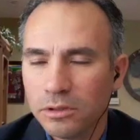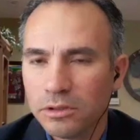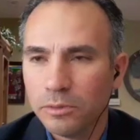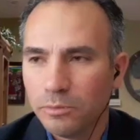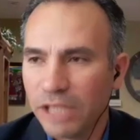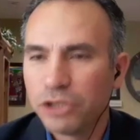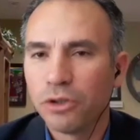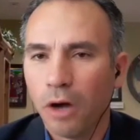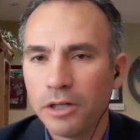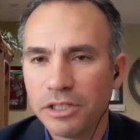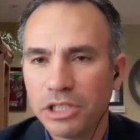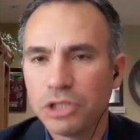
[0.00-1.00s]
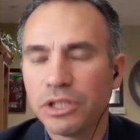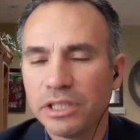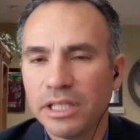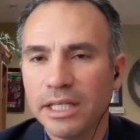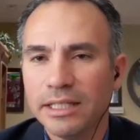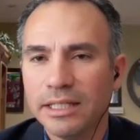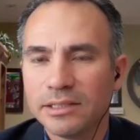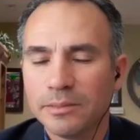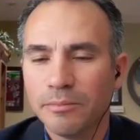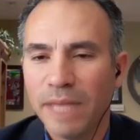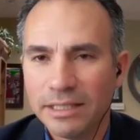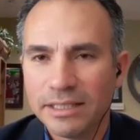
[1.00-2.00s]
to make sure our district
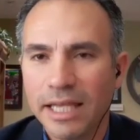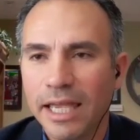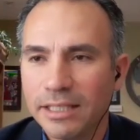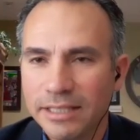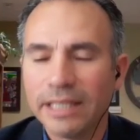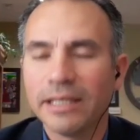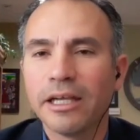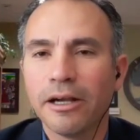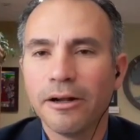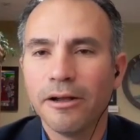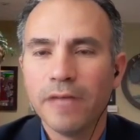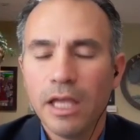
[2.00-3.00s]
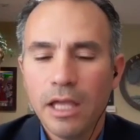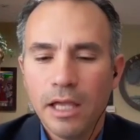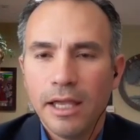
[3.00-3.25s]
is maintained, taken care of,